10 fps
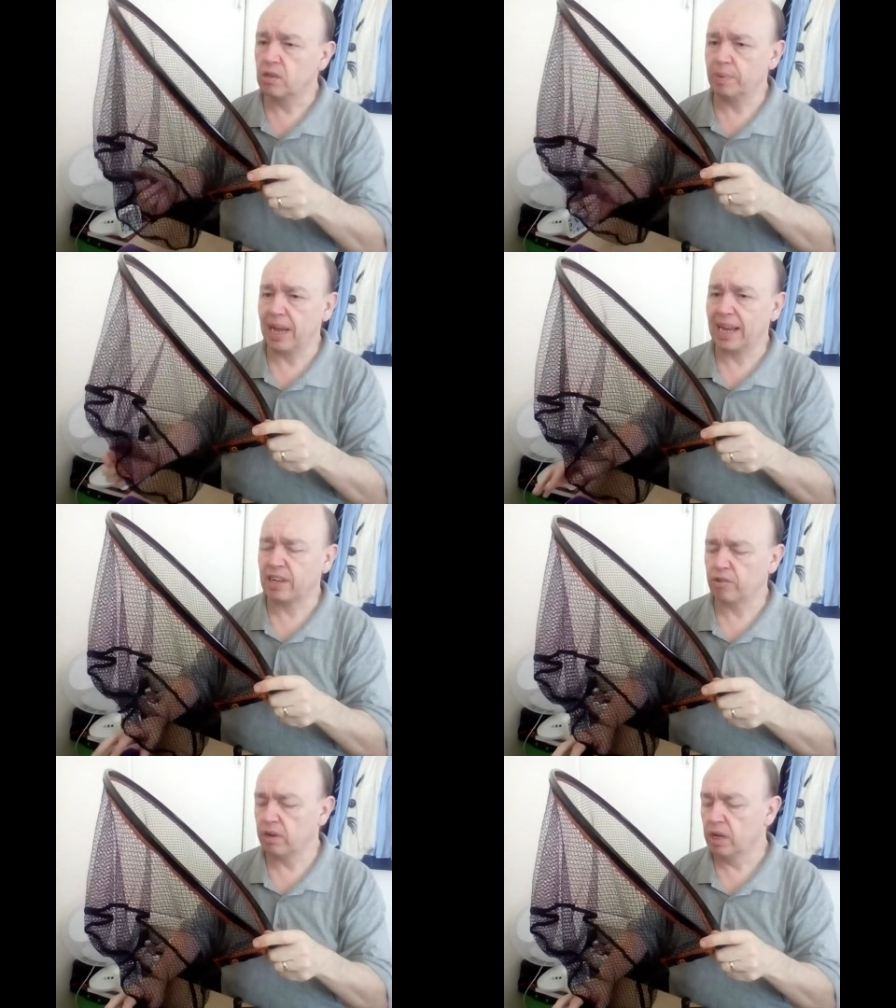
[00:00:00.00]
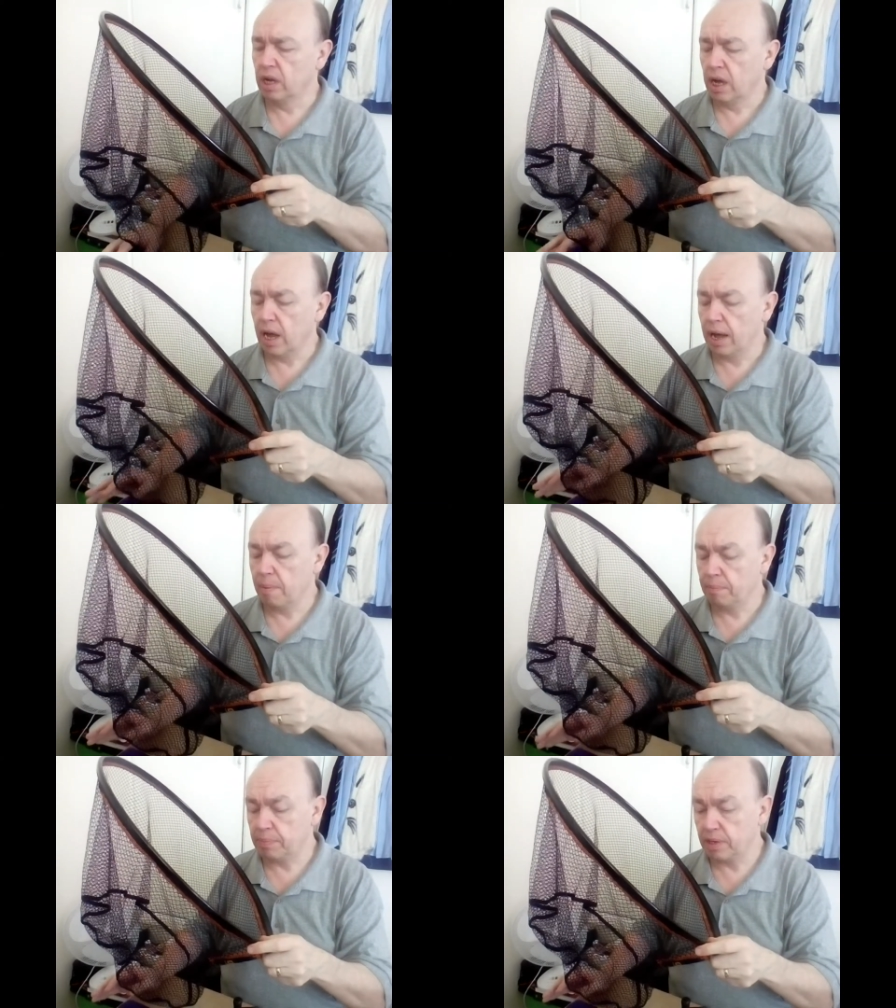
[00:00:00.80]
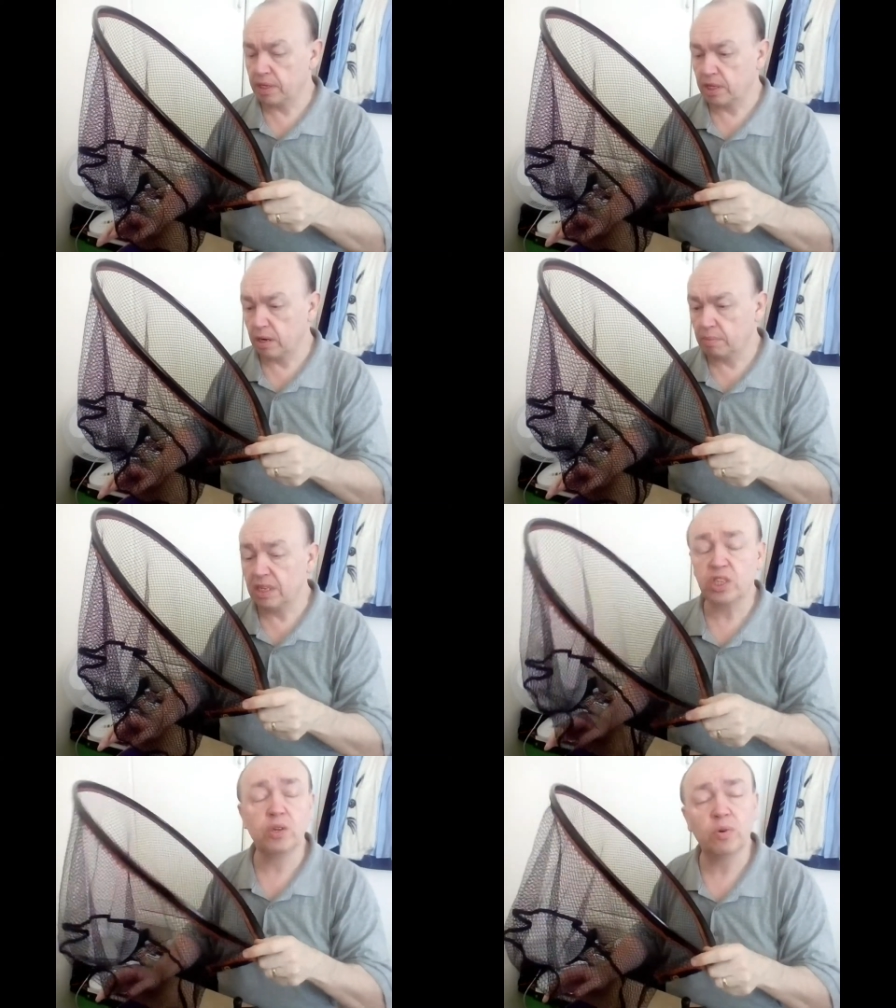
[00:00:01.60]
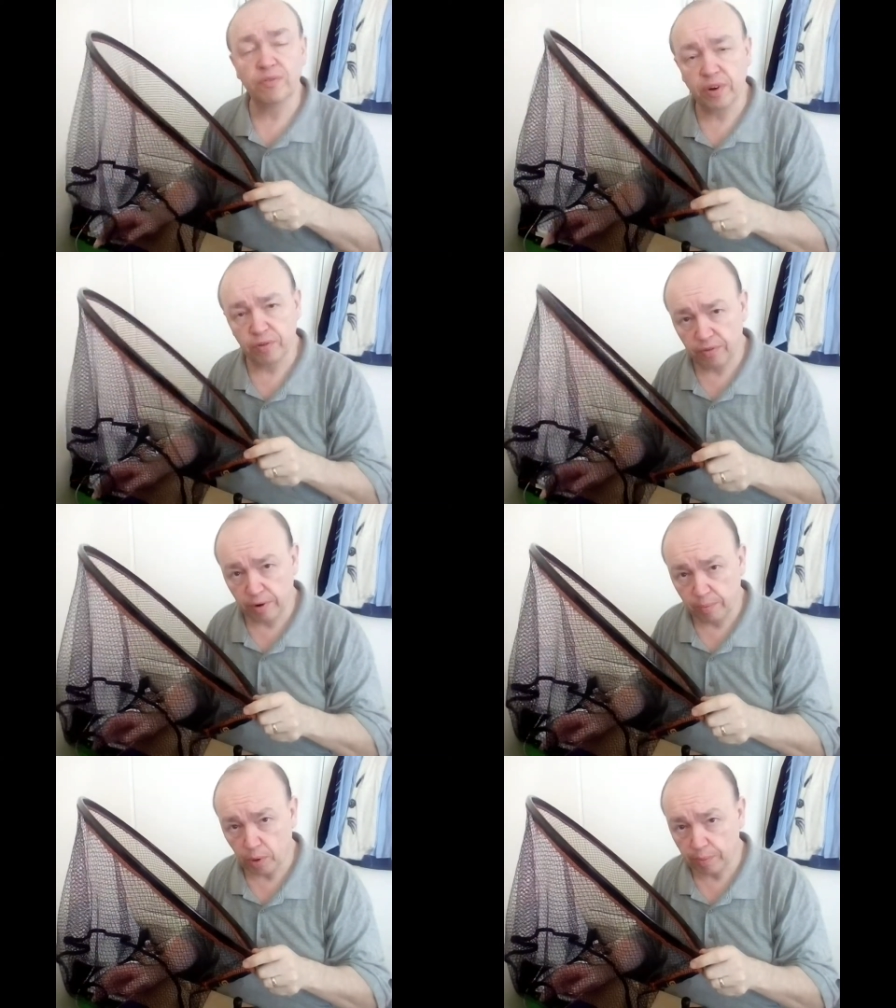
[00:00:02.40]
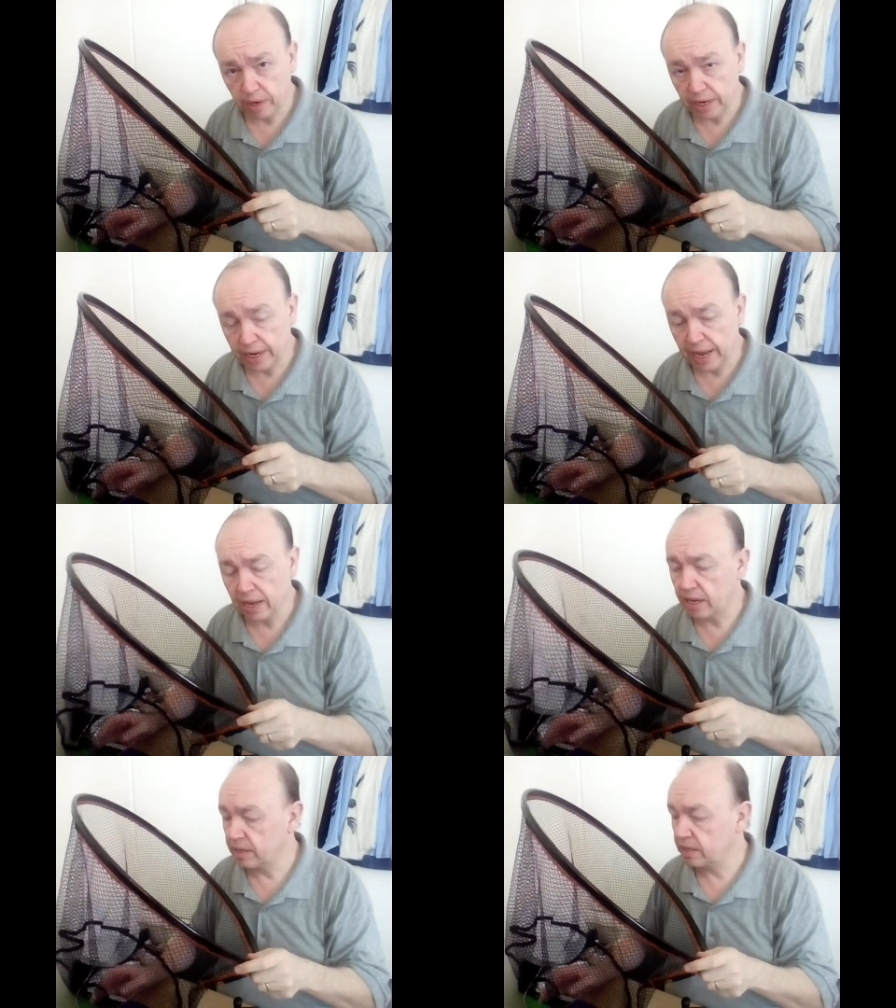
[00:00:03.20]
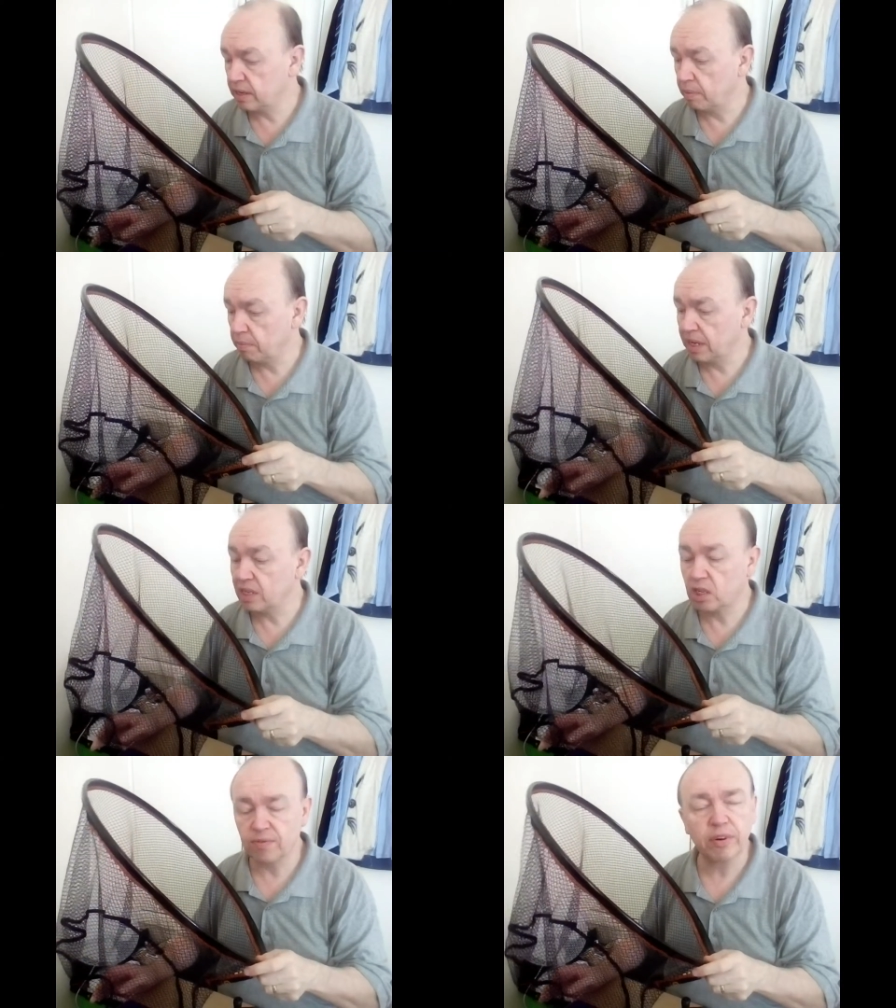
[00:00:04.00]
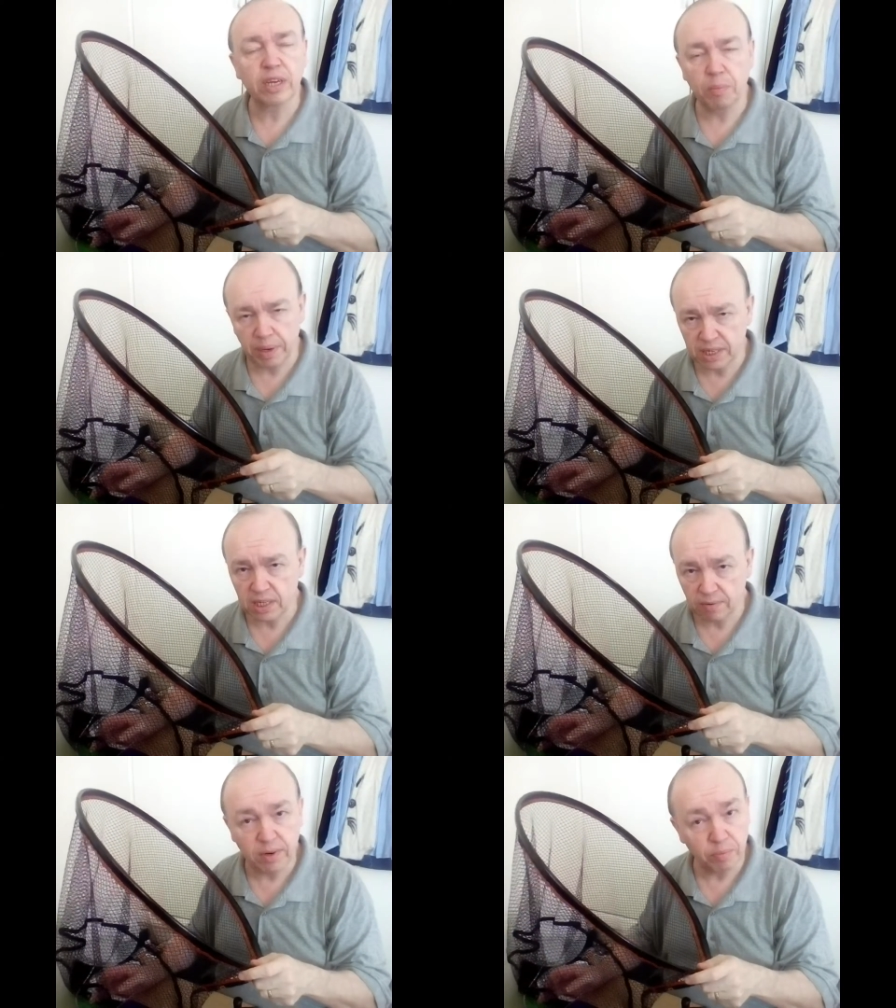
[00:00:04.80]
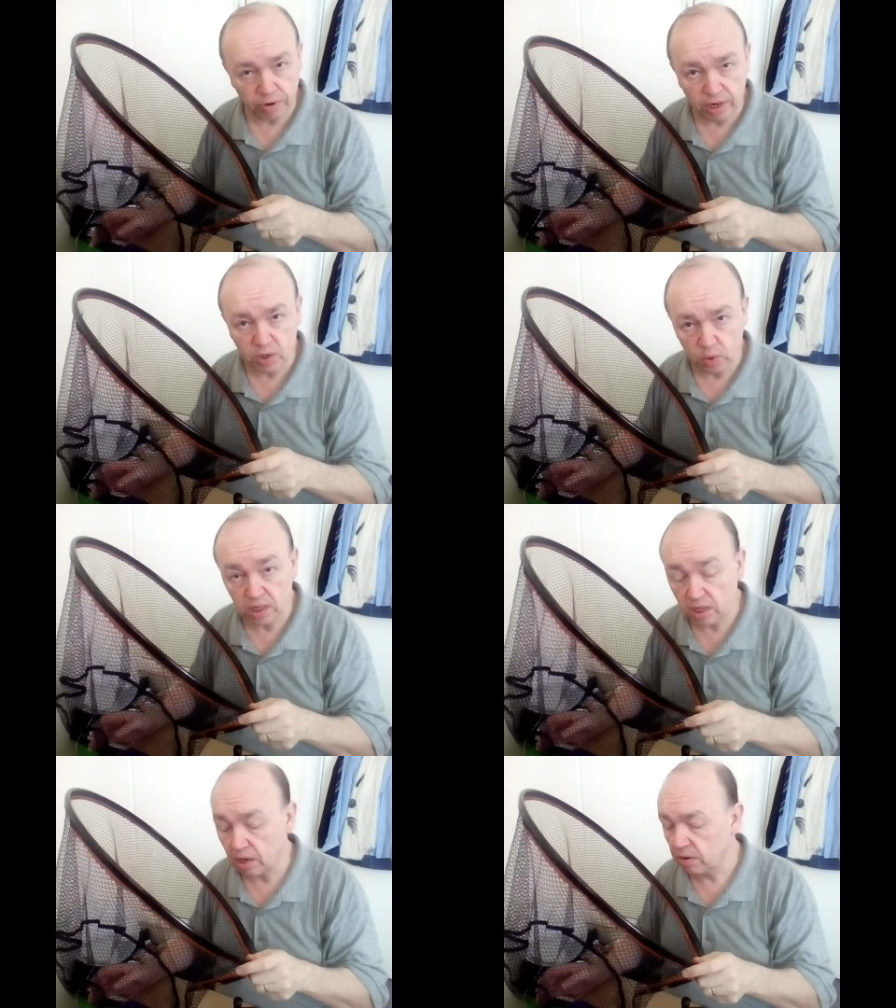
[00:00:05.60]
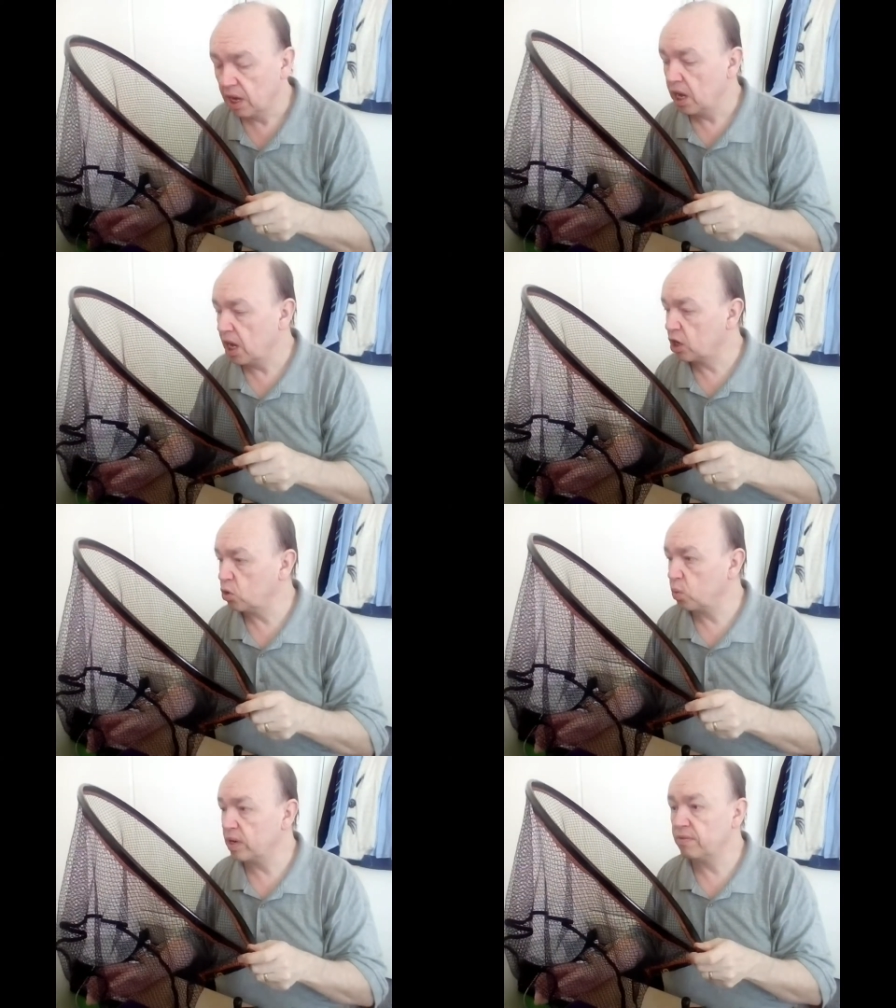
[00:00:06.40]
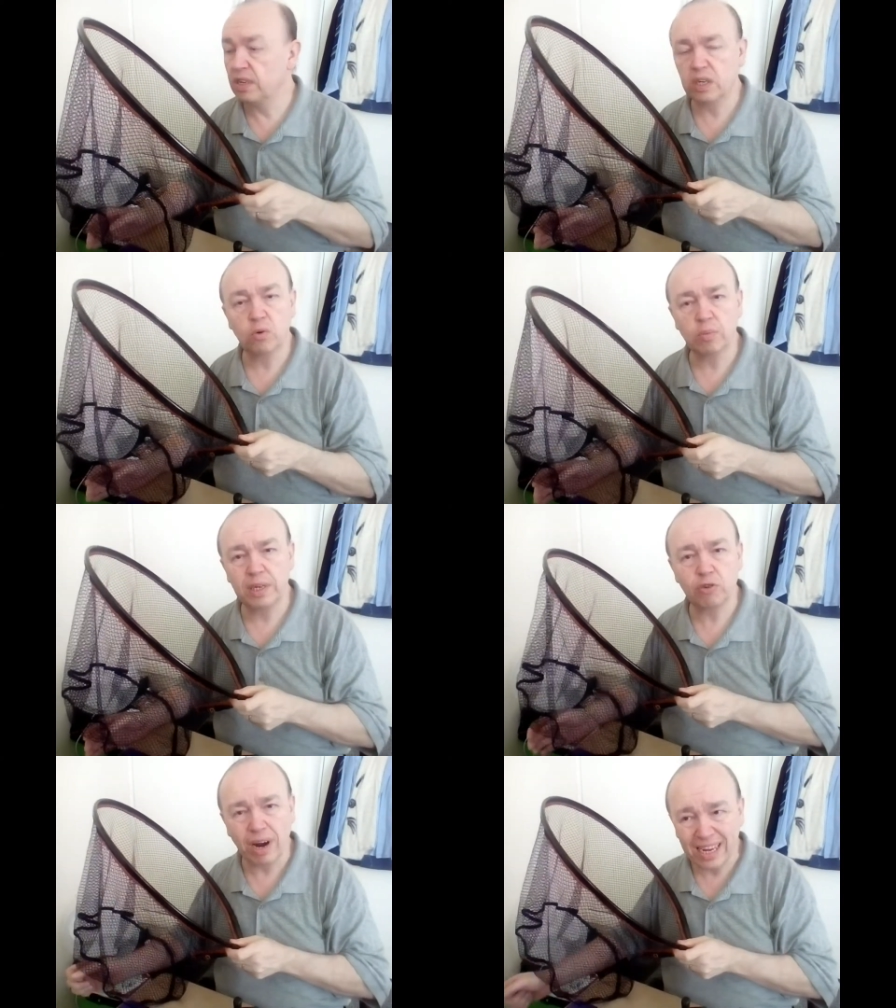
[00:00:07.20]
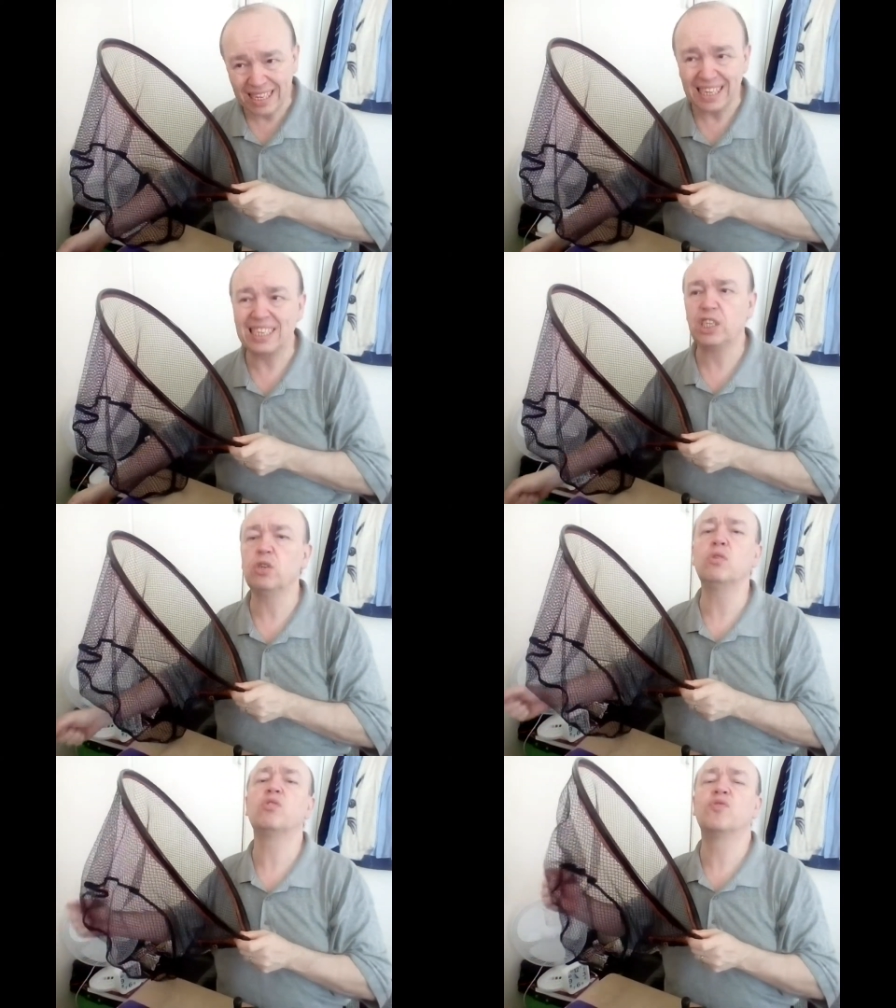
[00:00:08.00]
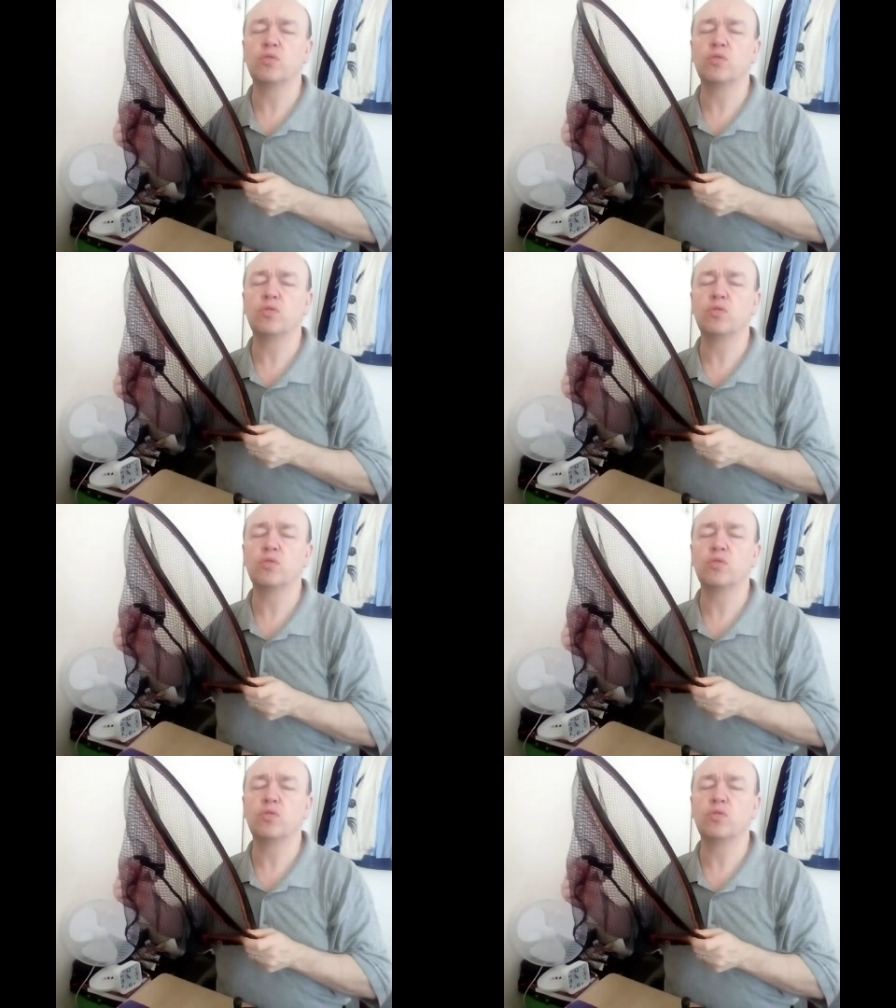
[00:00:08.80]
to be accurate, but it's still a very, very popular net, and it's a very competitively priced one. So a good one if you don't want to be dragging these huge